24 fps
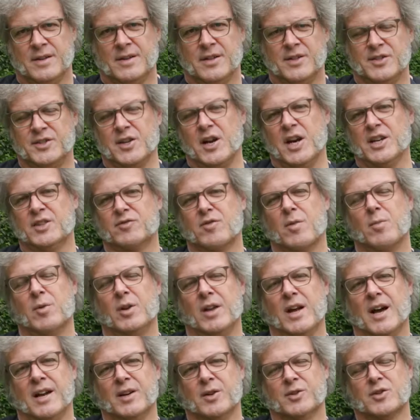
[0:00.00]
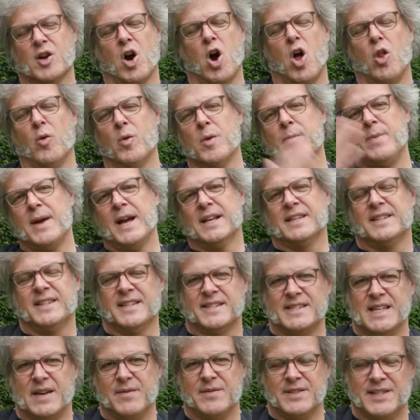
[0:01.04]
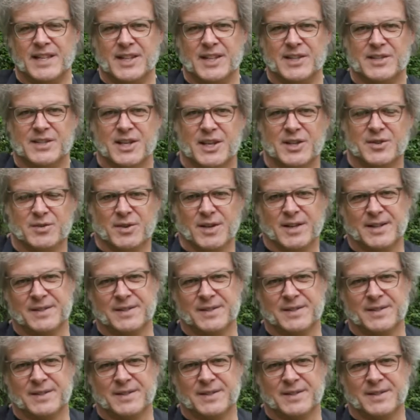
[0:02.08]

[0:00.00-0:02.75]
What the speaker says: Sauce remoulade goes all the way back to the 17th century,